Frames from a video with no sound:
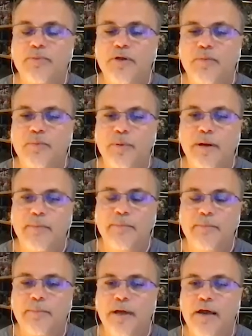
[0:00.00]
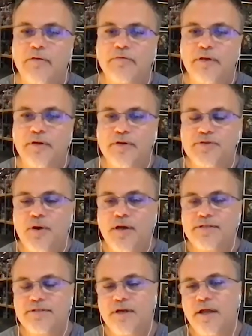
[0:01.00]
You know, we're, we got our fingers
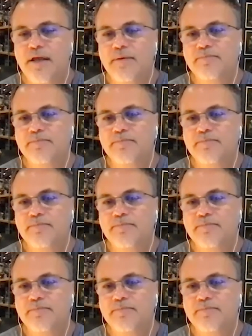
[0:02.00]
crossed on it.